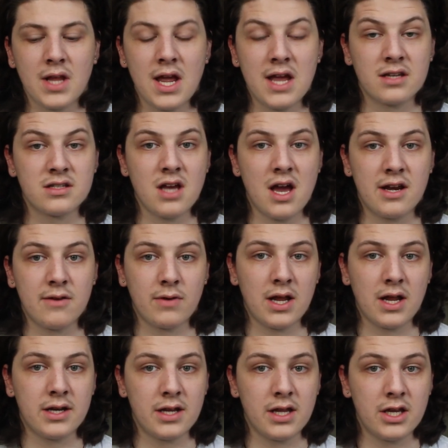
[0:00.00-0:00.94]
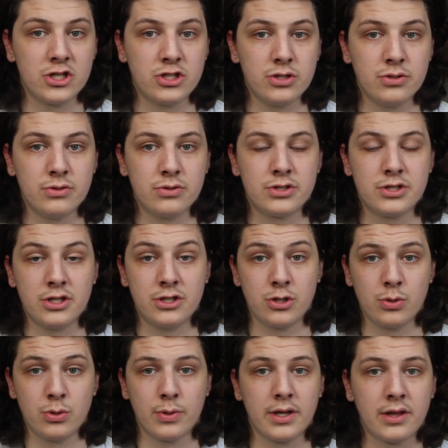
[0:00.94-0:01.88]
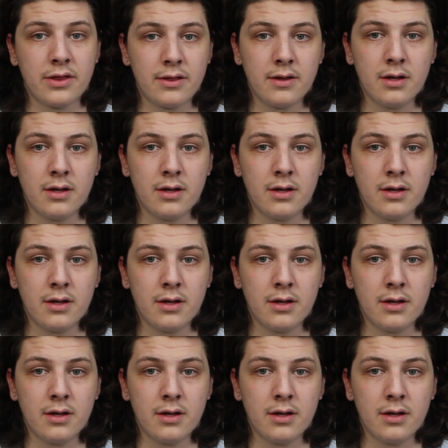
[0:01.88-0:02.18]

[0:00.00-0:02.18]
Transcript: anxiety-related issues to do with